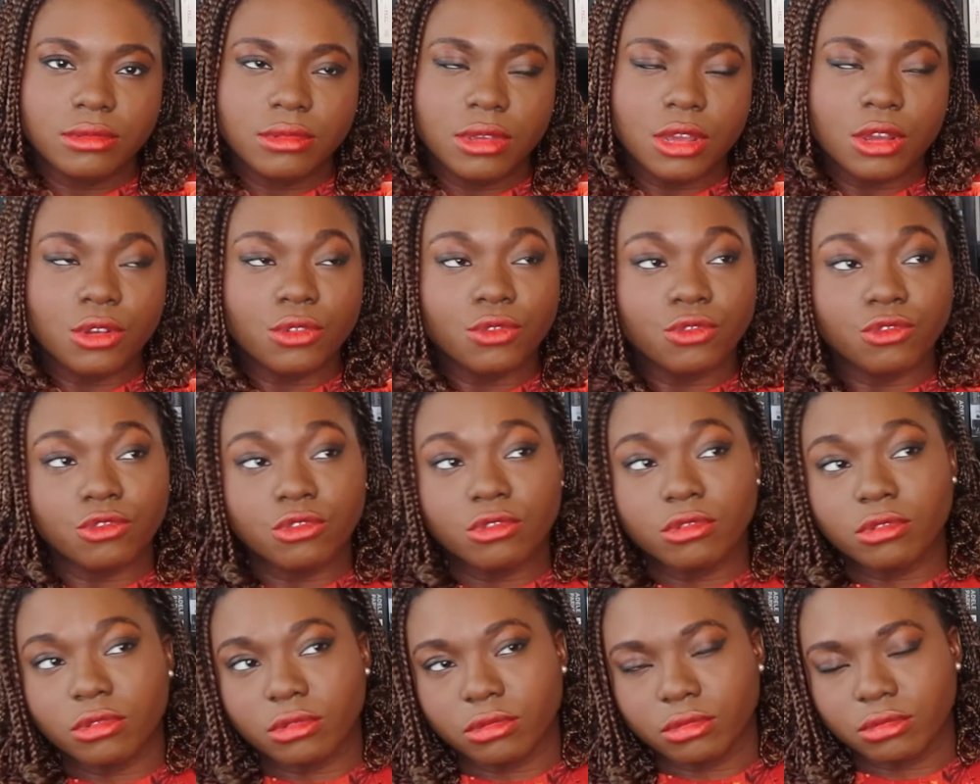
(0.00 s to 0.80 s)

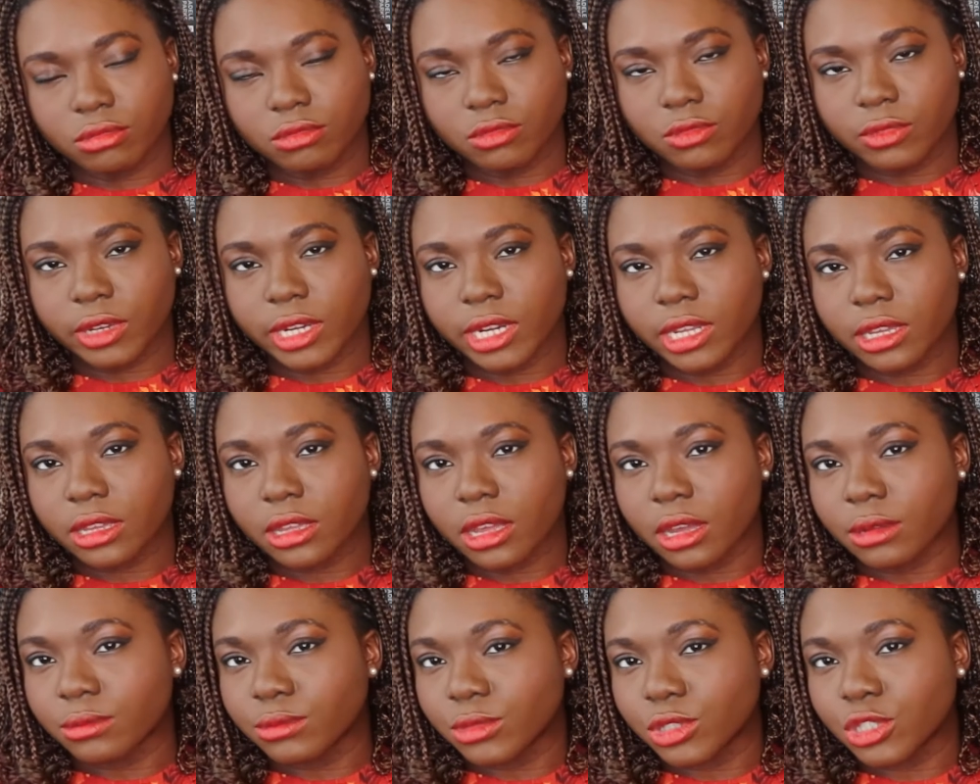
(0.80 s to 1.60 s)
rule when it
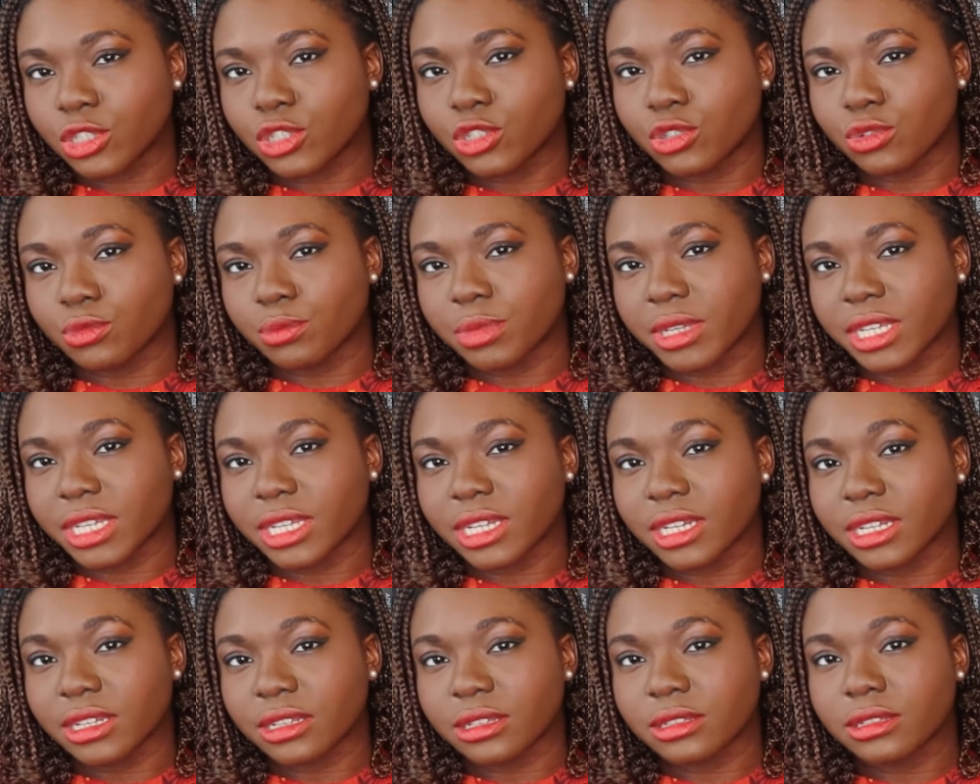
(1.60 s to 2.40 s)
comes to
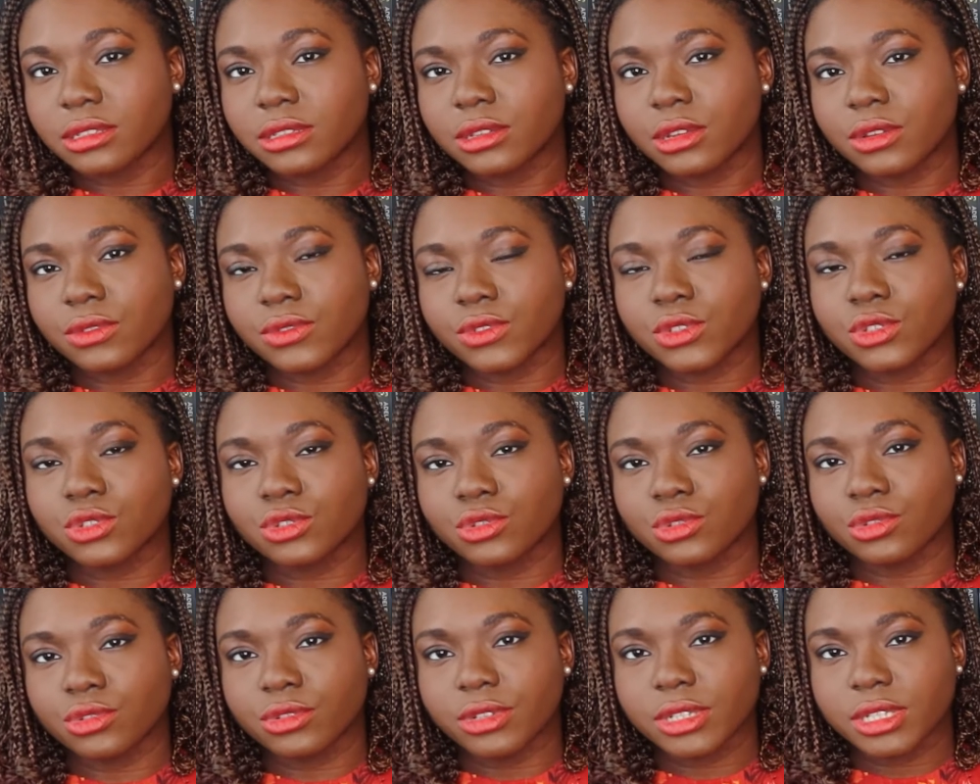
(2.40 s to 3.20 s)
beginnings of
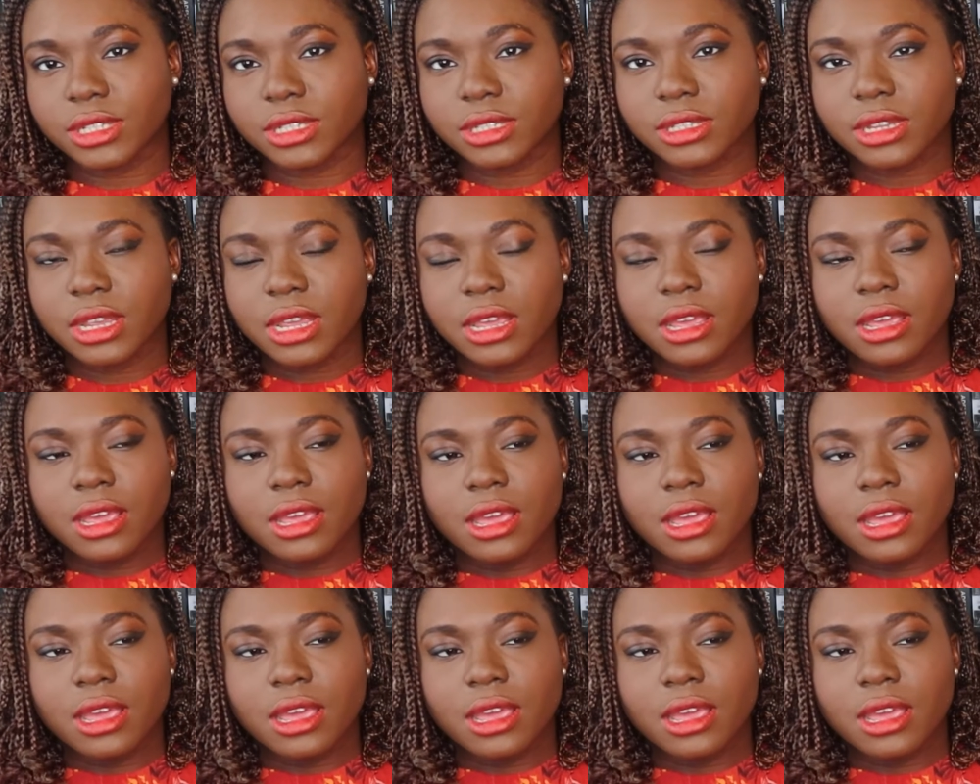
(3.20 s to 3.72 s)
stories.